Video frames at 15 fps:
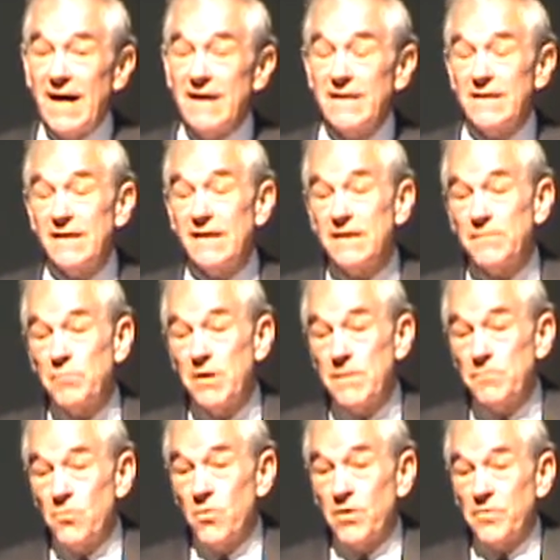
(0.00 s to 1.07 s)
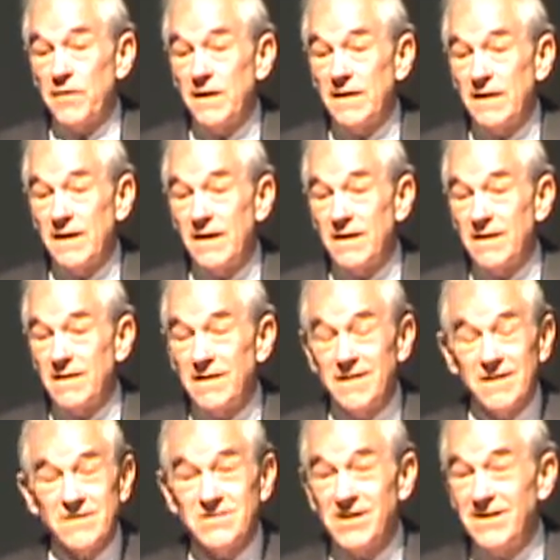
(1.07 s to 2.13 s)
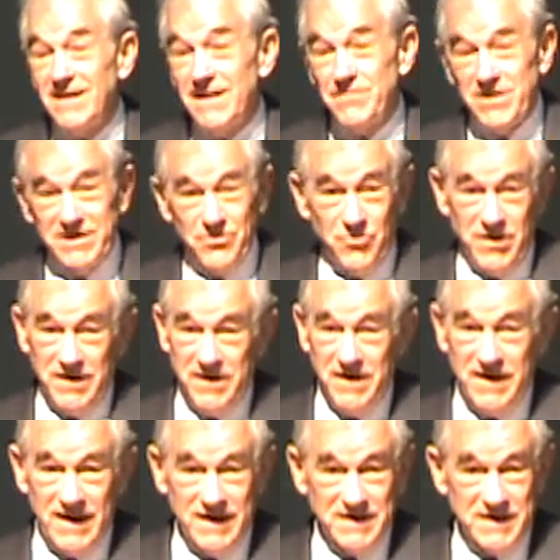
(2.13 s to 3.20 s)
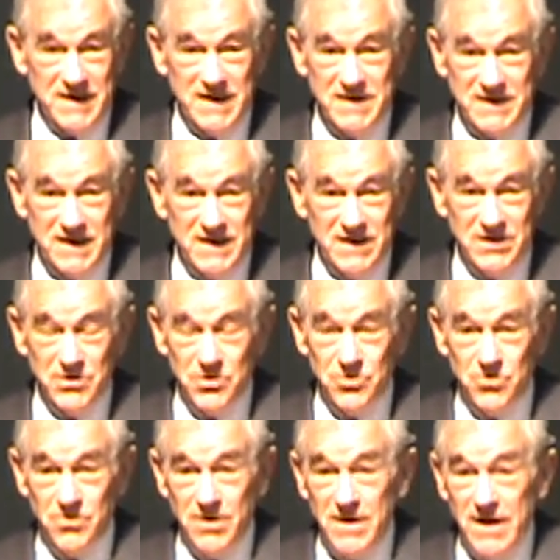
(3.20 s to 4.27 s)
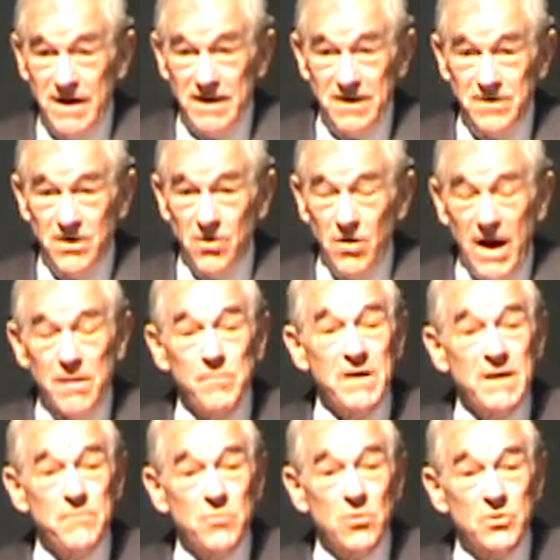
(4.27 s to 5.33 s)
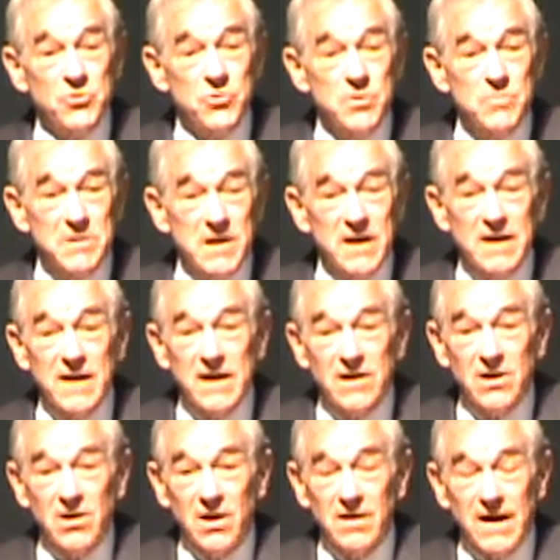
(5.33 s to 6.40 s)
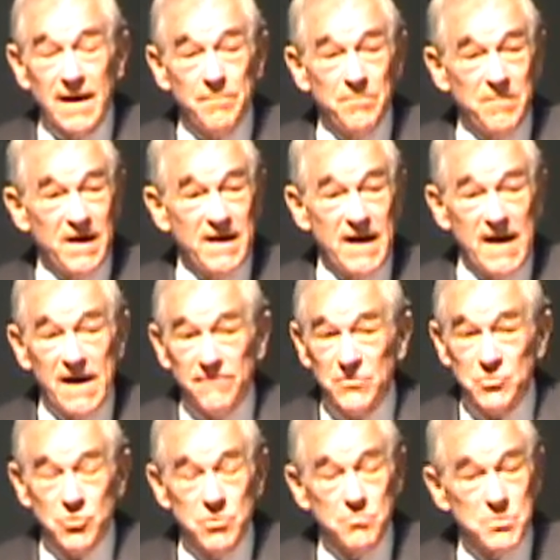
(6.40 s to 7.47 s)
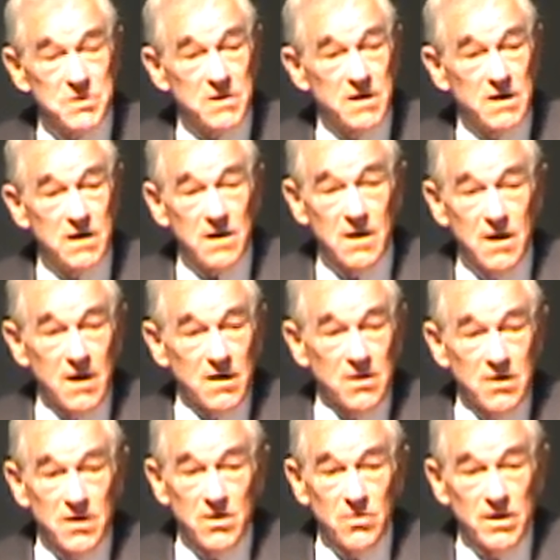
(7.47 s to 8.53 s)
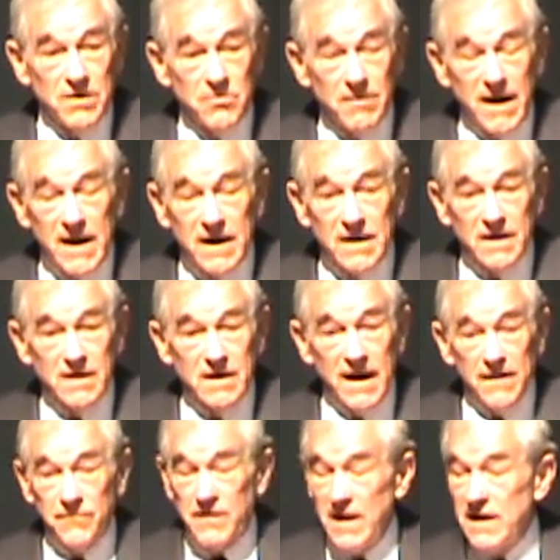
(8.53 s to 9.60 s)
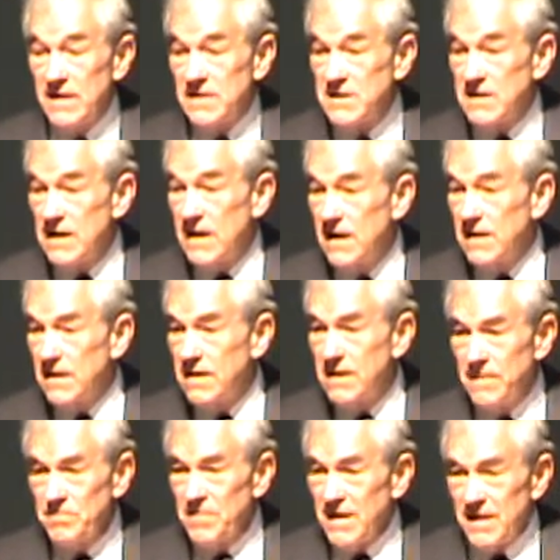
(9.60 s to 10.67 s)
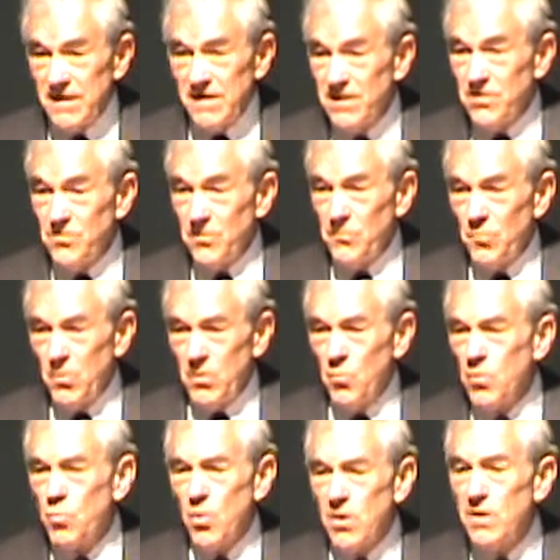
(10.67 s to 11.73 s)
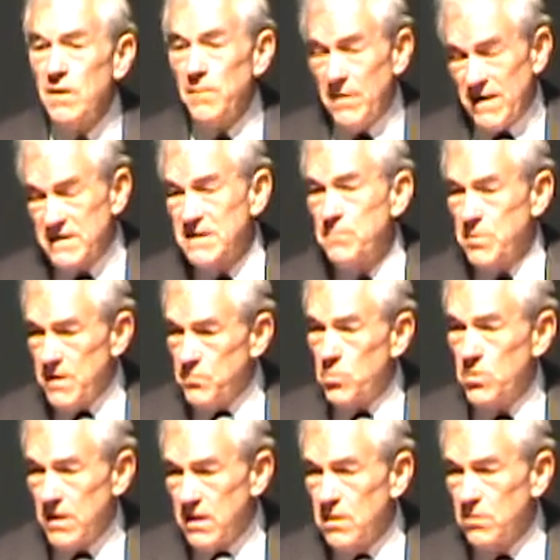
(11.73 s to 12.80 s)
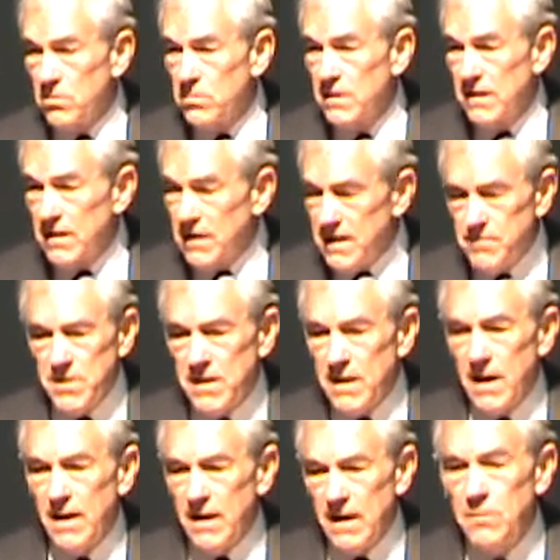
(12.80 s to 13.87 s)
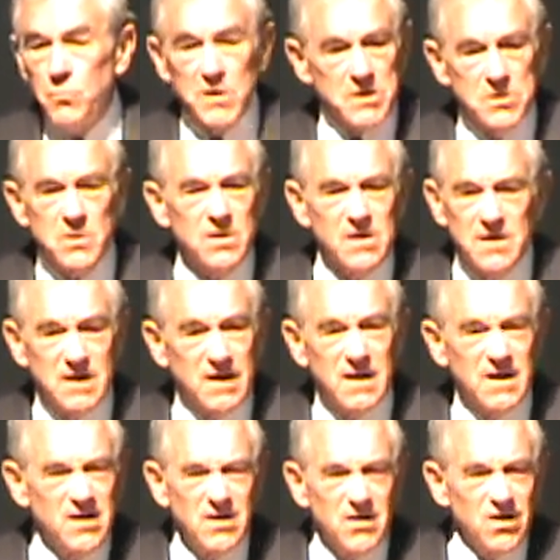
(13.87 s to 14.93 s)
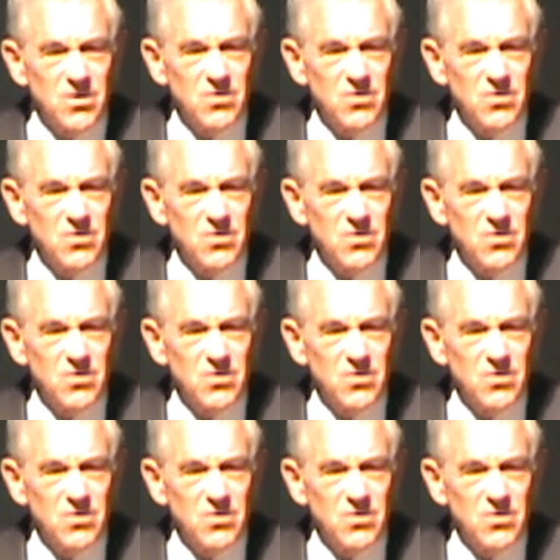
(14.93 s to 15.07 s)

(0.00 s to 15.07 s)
I think people are thinking there's a limit to what the United States can do. You know, how many more troops can they call up? They have troops, in Iraq and Afghanistan, and we're worried about some people killed in Libya, and we should, be